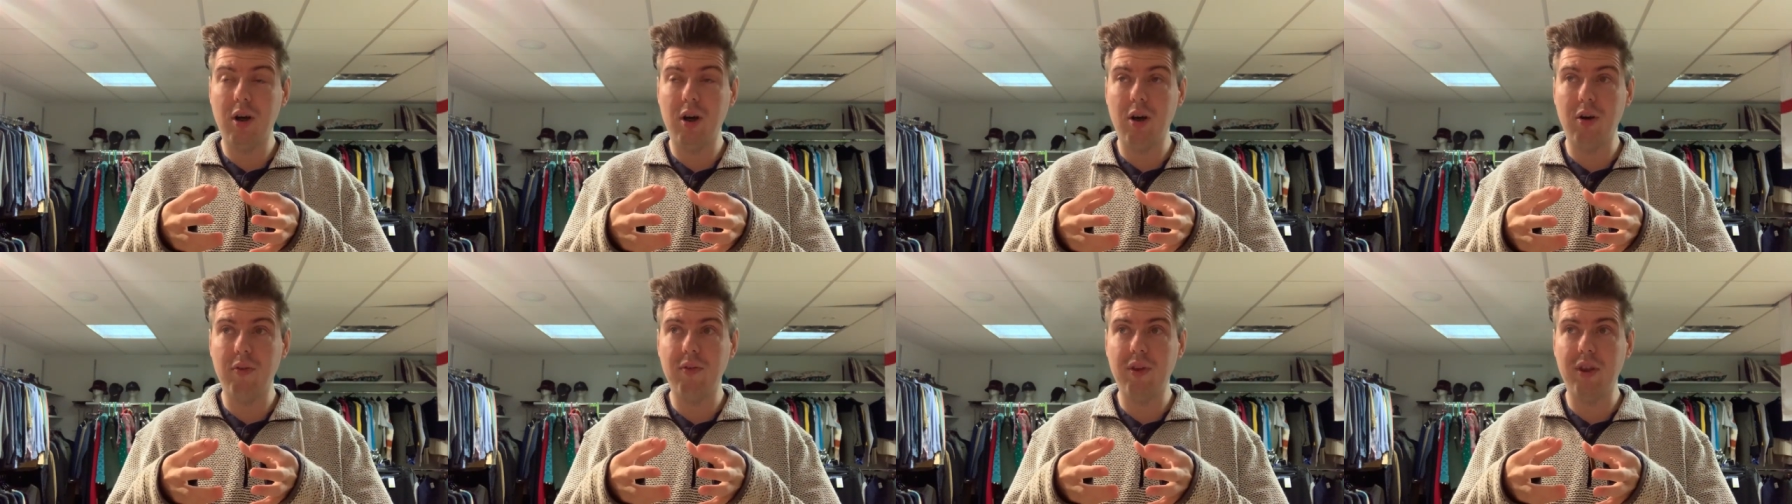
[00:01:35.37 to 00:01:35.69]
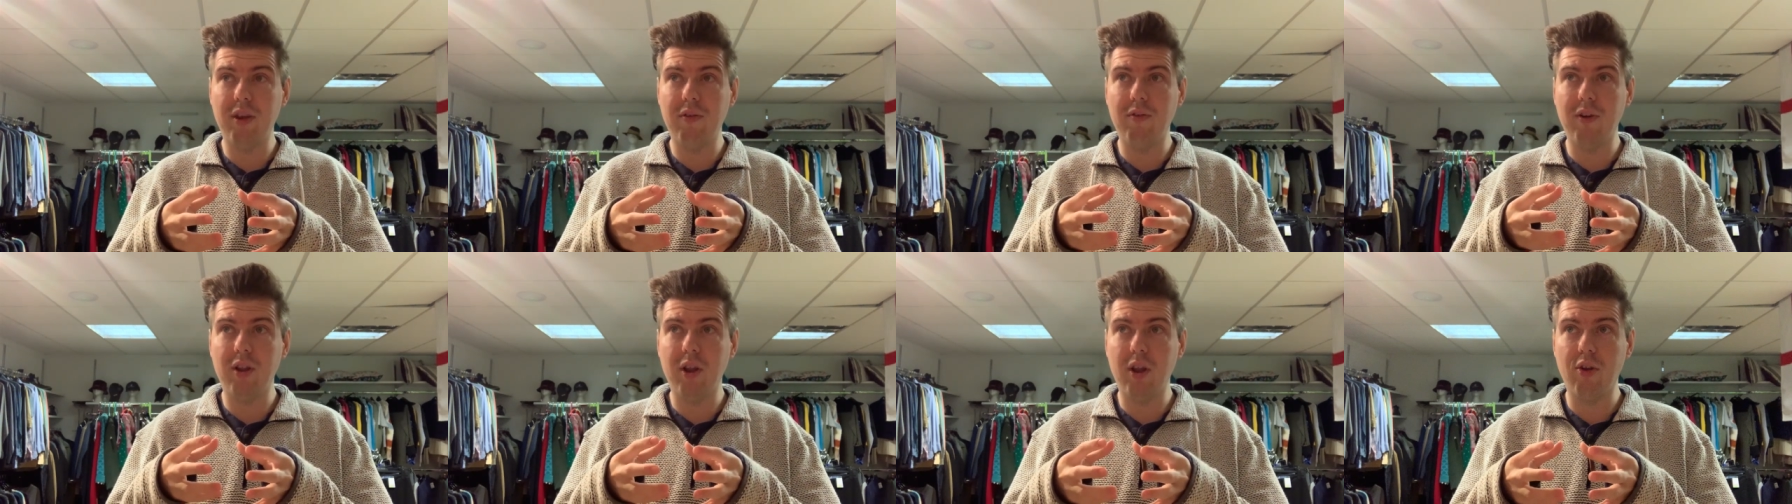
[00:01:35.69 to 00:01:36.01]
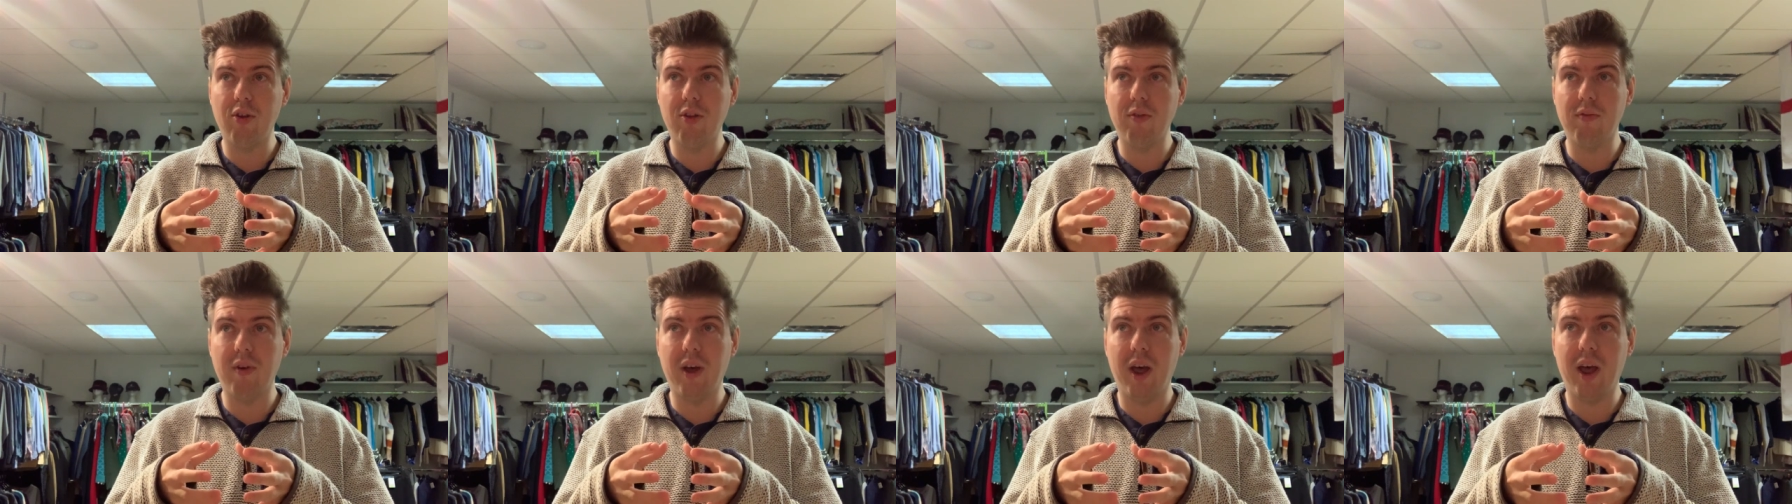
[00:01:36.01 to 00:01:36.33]
of the
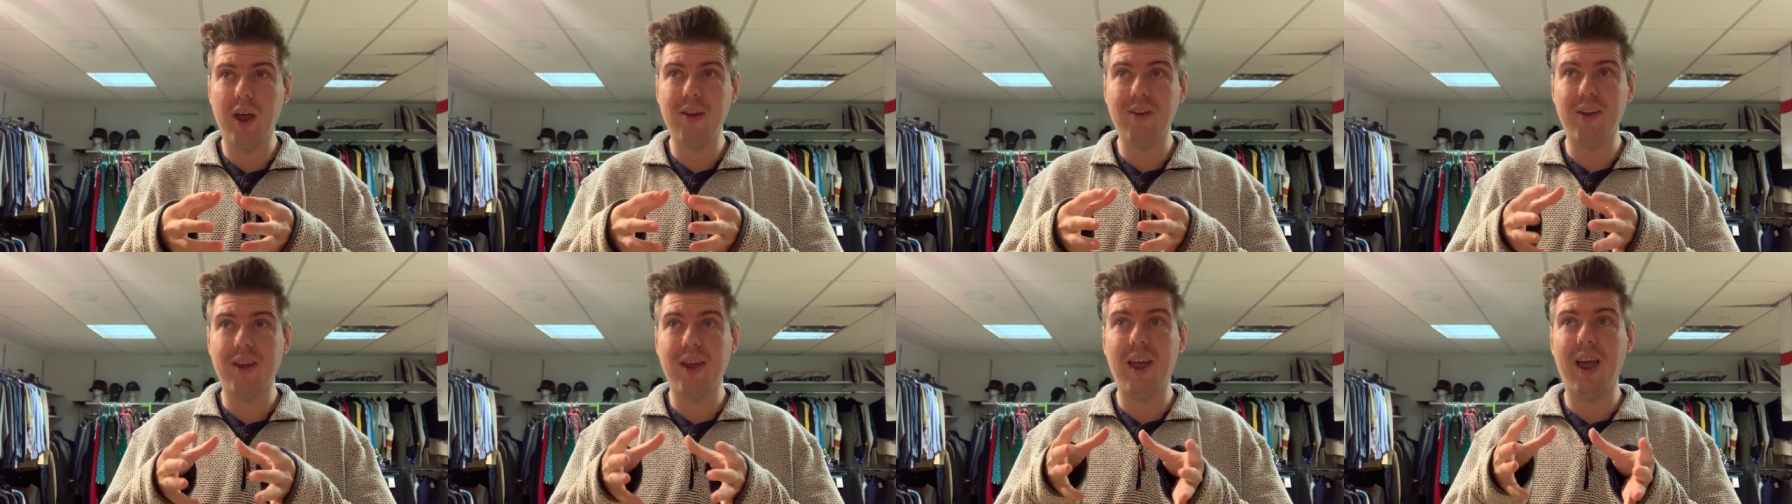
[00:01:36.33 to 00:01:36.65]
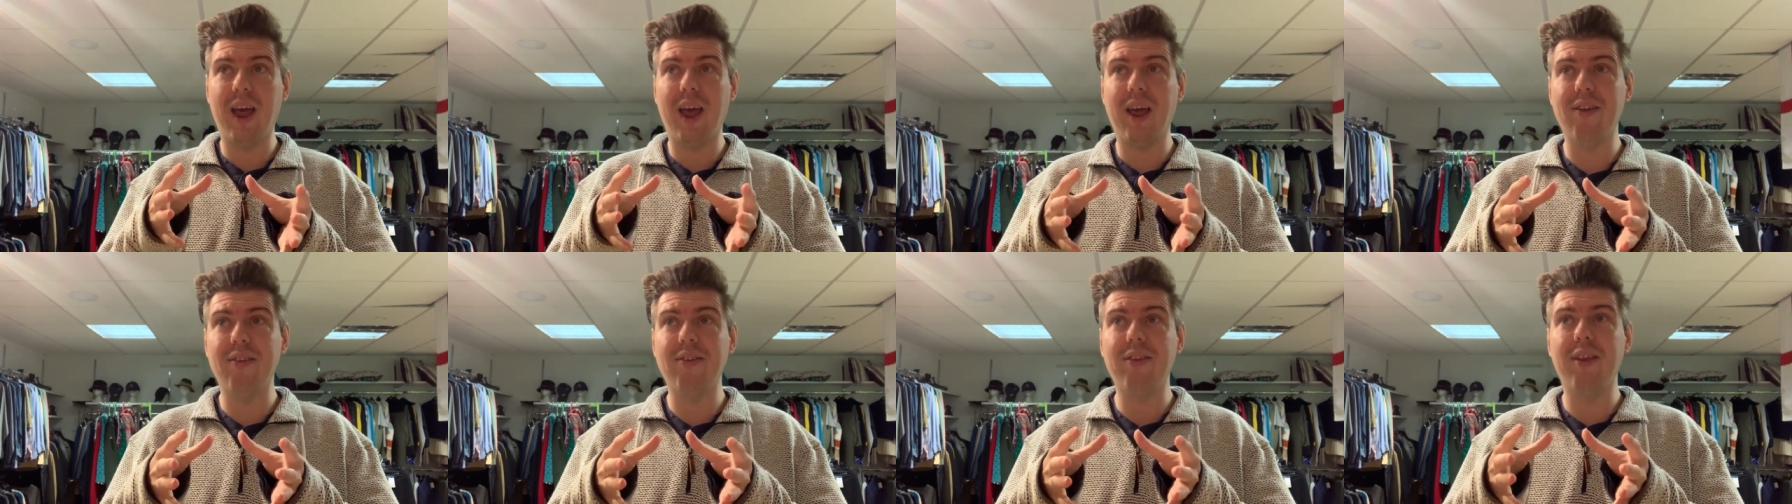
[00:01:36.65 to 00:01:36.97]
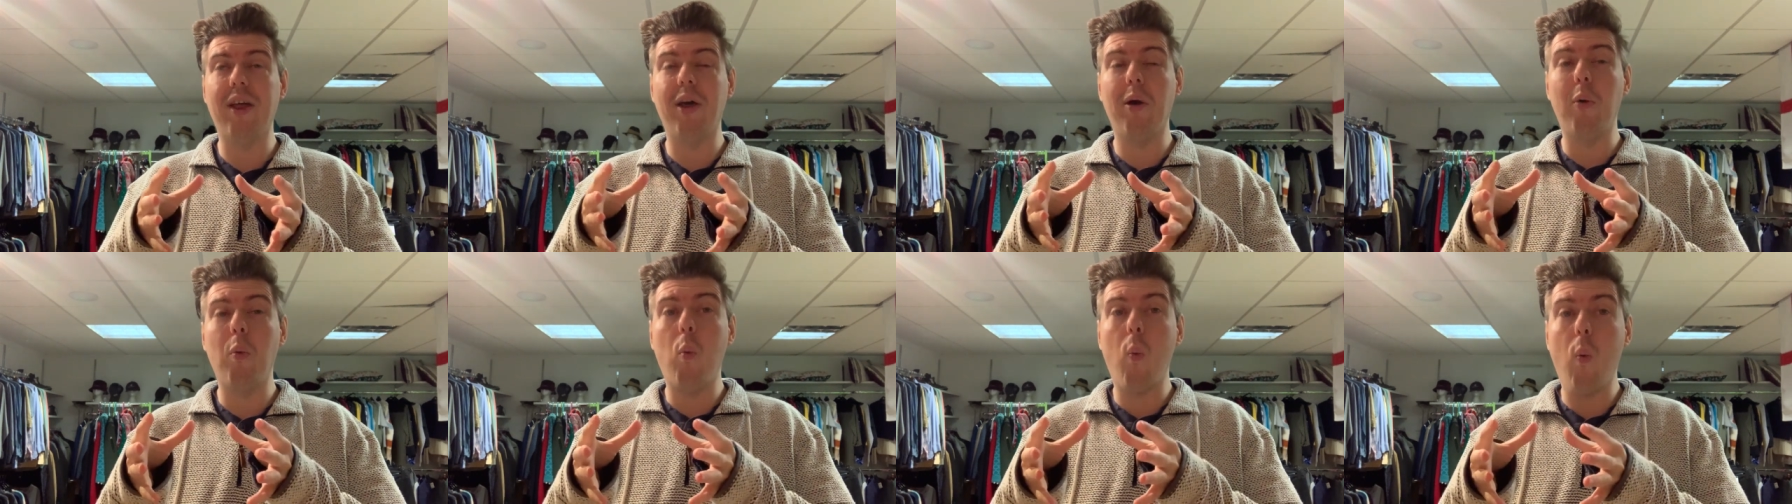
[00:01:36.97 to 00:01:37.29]
philosophizing as
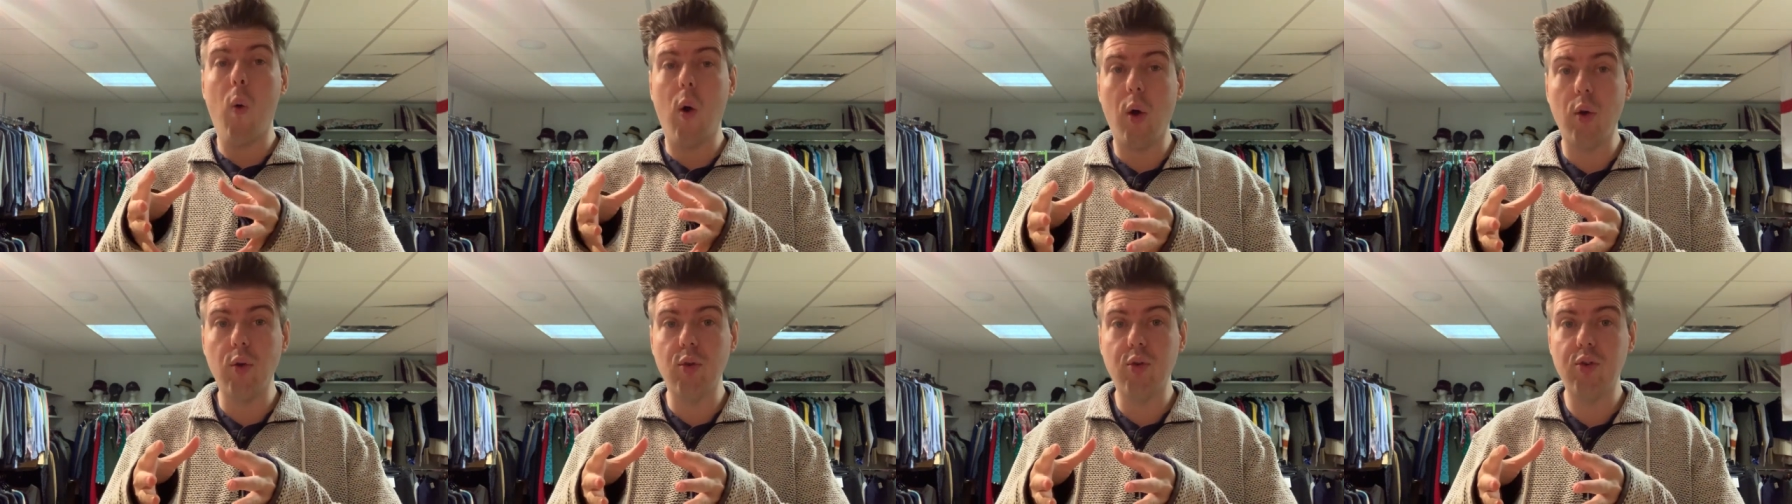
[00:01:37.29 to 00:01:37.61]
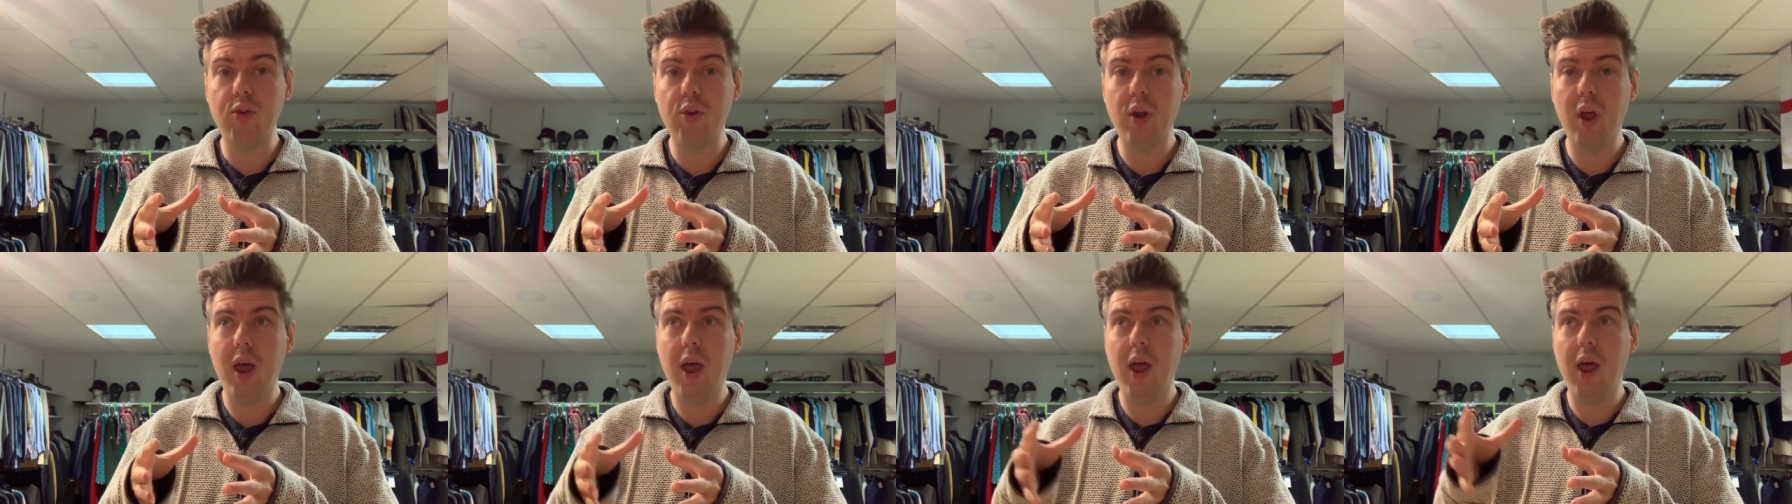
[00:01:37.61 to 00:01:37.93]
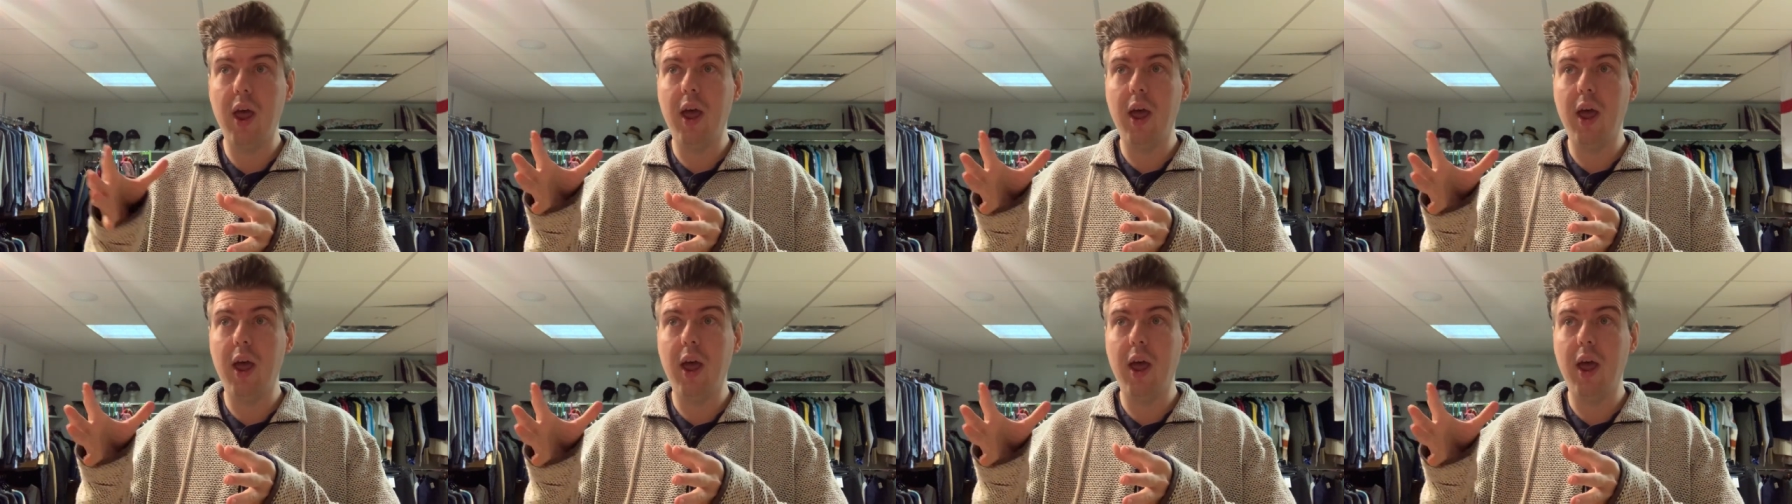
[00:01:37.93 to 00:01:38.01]
there was